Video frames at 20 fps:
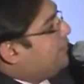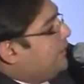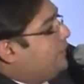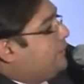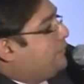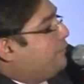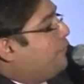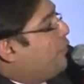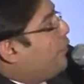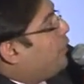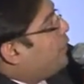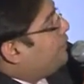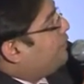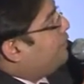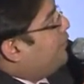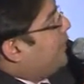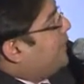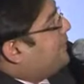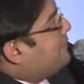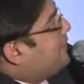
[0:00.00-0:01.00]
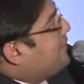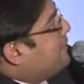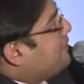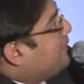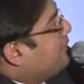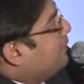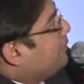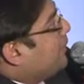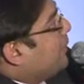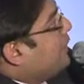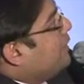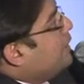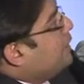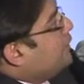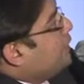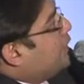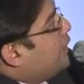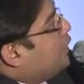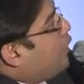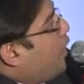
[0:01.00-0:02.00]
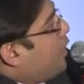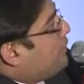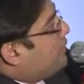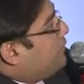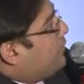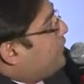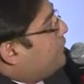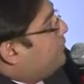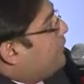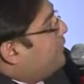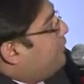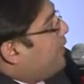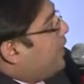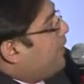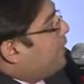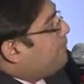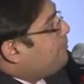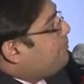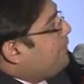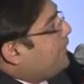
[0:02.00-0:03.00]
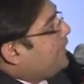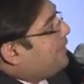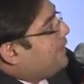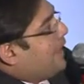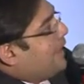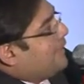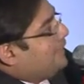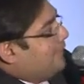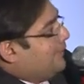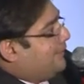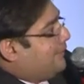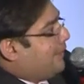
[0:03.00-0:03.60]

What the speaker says: these 4 phases, the cost of development and the